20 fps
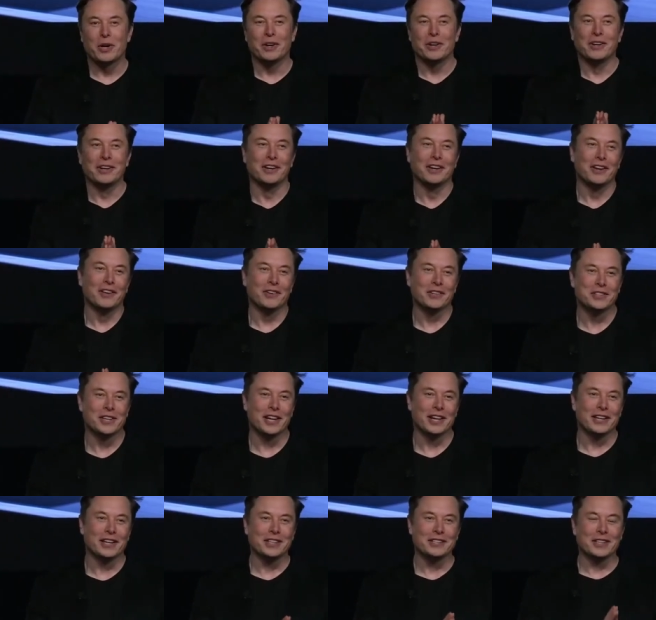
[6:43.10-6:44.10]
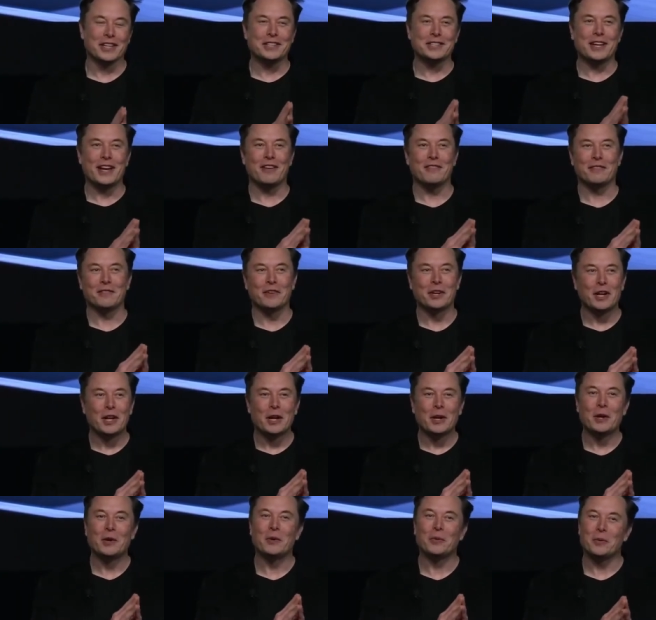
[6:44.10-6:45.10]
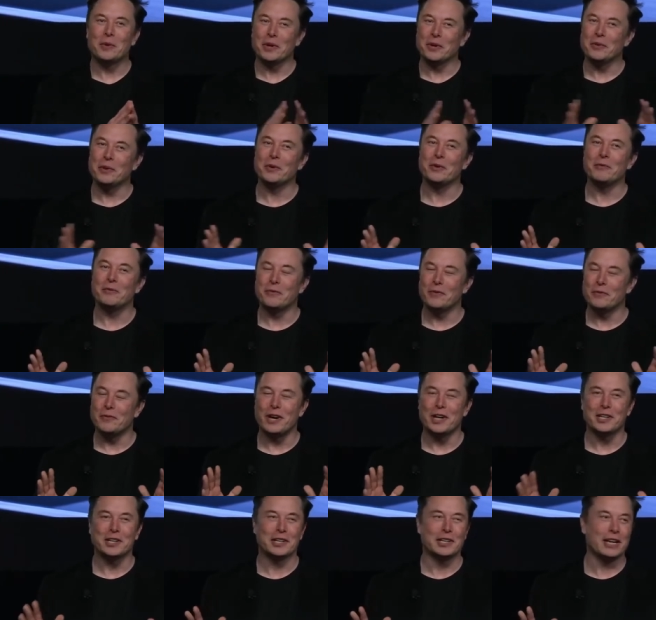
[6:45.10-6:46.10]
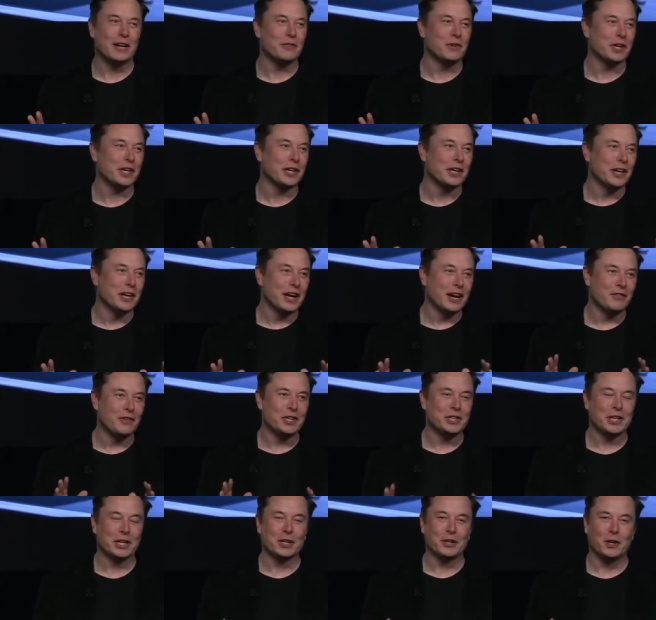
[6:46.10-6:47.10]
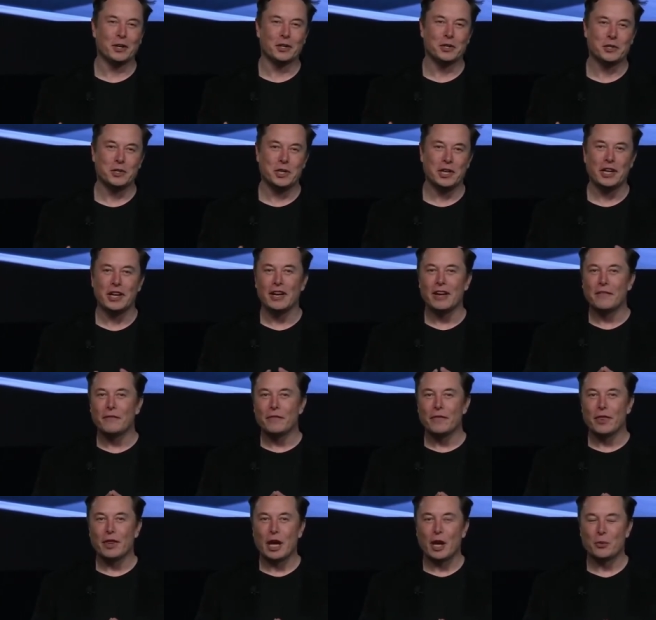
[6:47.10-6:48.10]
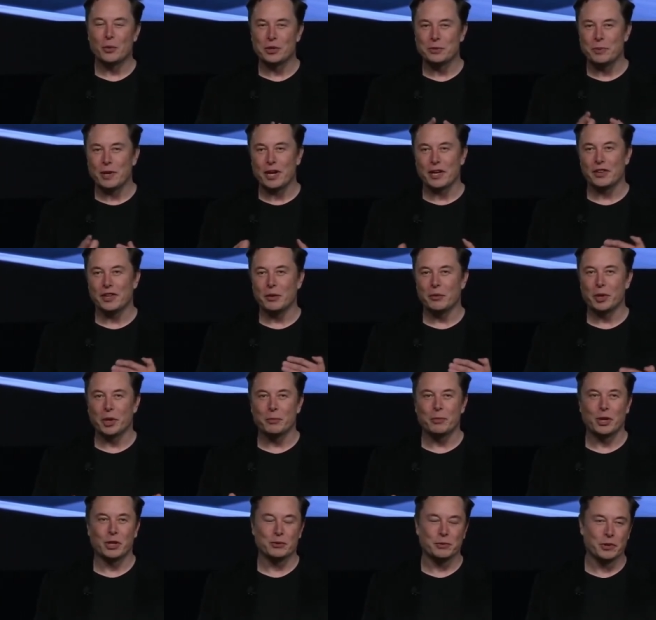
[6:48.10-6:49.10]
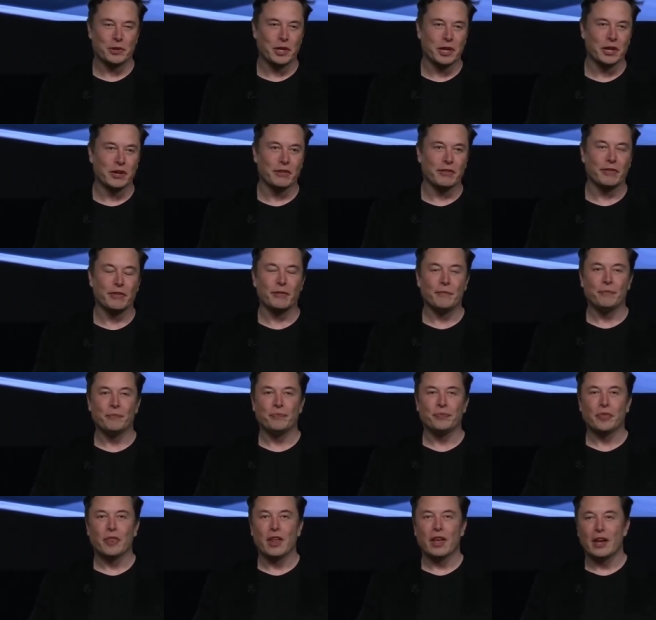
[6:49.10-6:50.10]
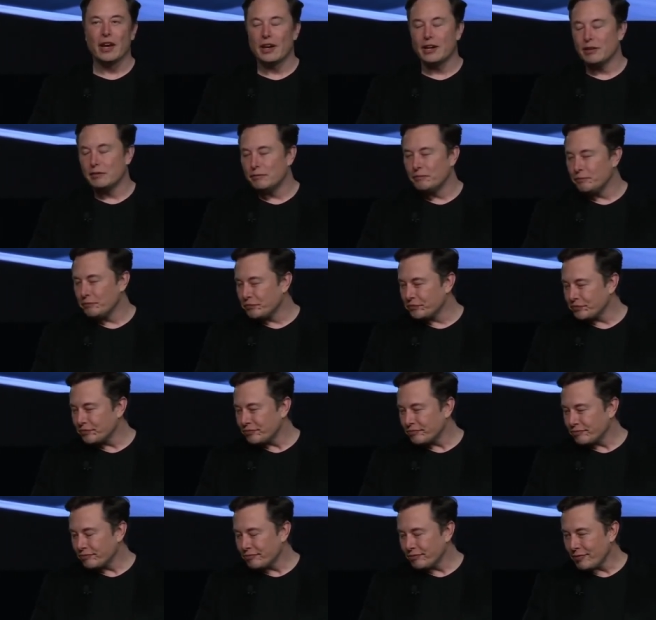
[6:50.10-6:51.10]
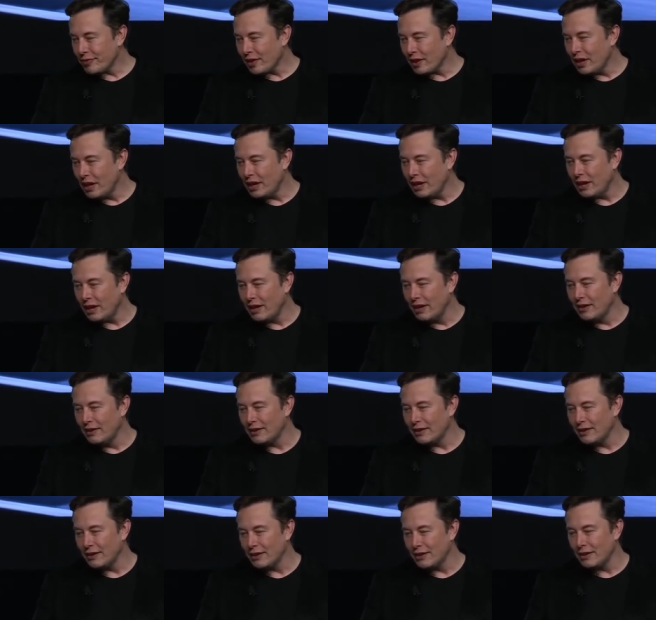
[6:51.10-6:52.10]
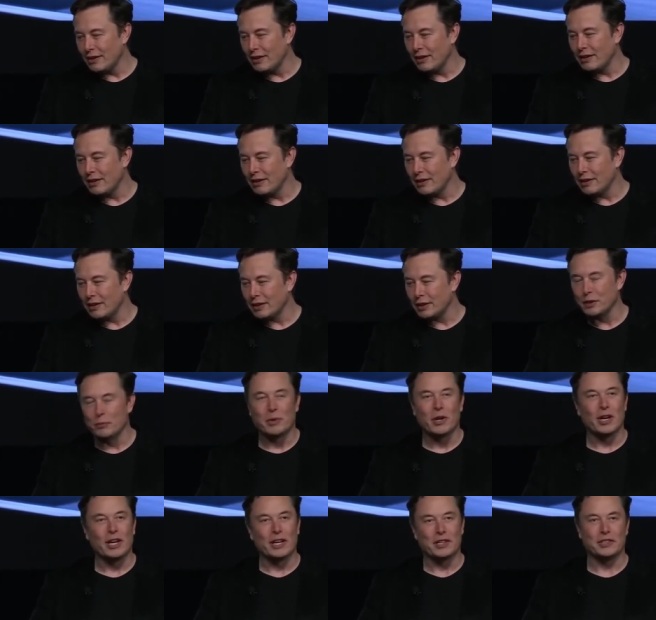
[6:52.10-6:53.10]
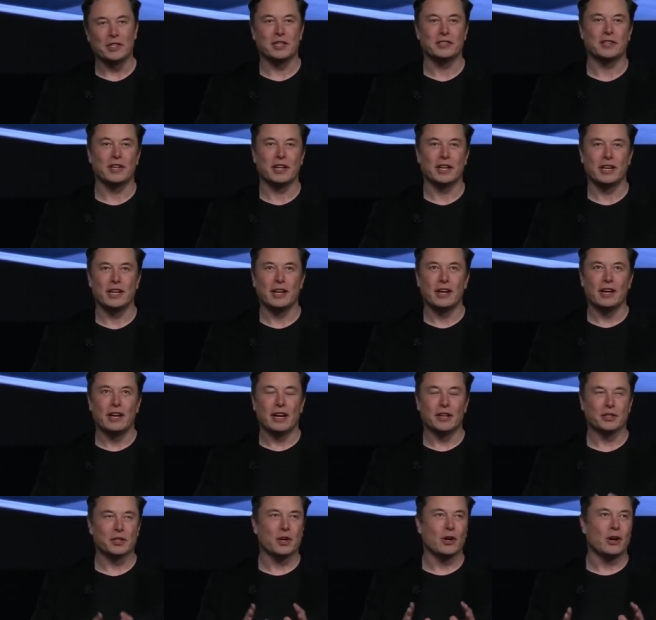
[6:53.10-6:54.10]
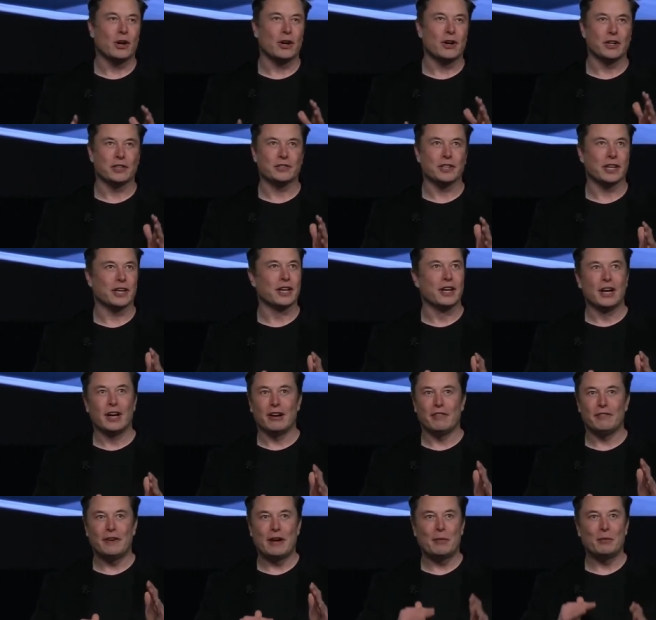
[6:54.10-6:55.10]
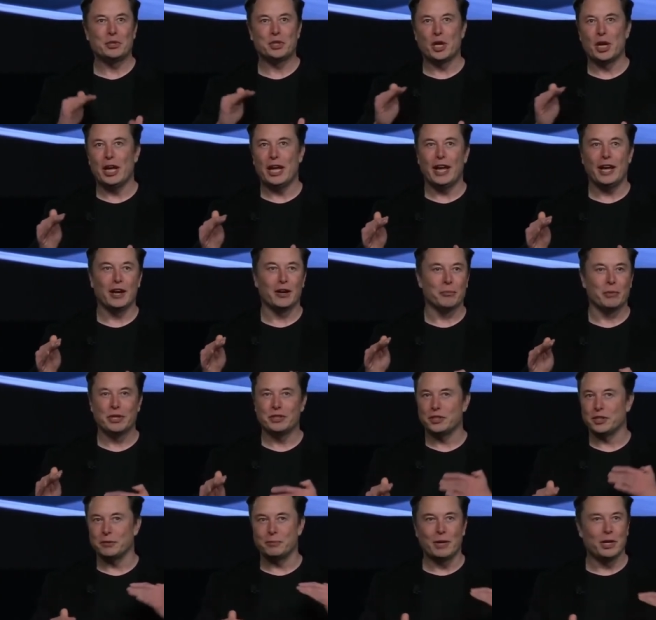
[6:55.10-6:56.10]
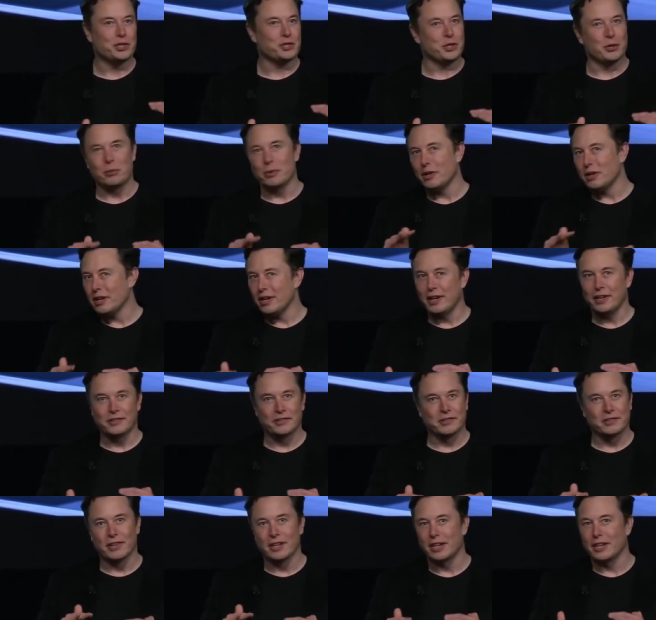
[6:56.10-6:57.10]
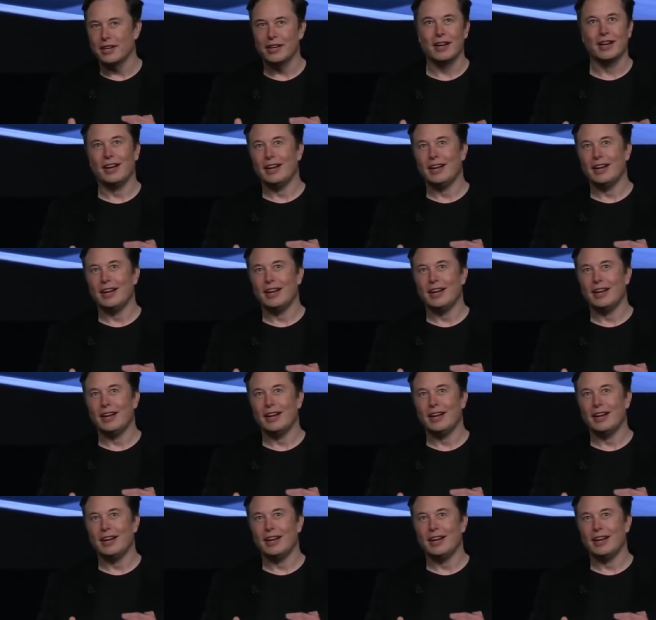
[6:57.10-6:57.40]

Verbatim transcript: we was like, let's, let's have we, we, practically every, every technology and whiz-bang thing we could possibly think of. Um, and uh, the Model X is like, as a car, it's like a Fabergé egg meets a spaceship. It's like,